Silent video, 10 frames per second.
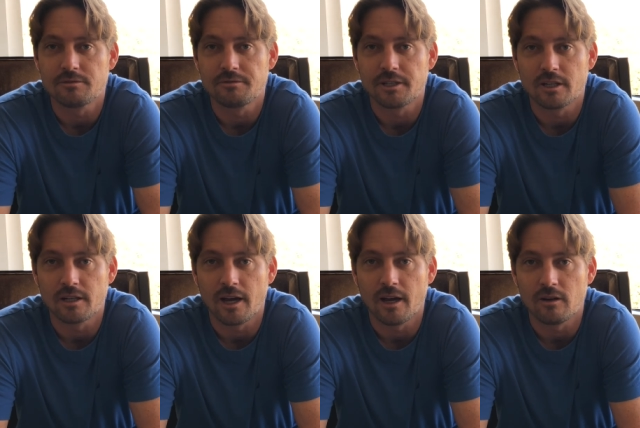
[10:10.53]
figured
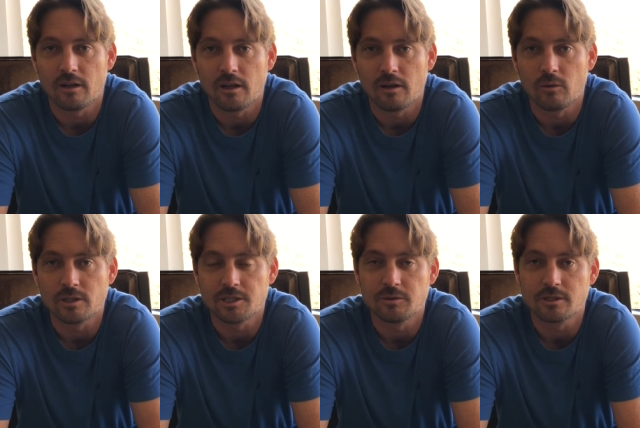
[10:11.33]
out
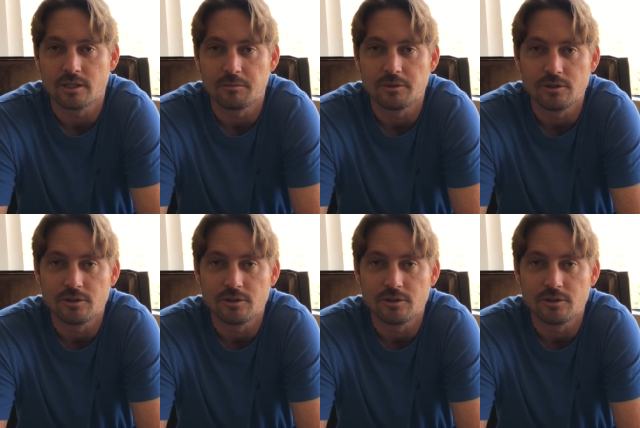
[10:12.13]
what she was going to